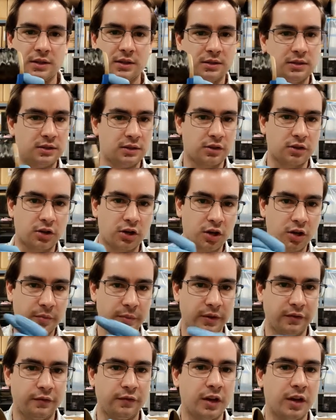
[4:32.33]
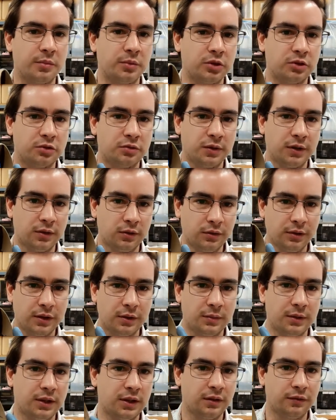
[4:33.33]
This is a carbon fiber creel
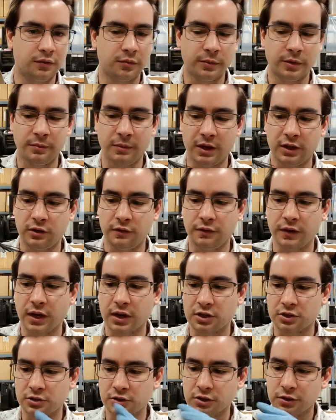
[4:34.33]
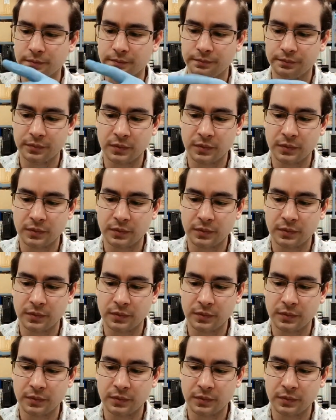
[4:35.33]
that we get from the manufacturer,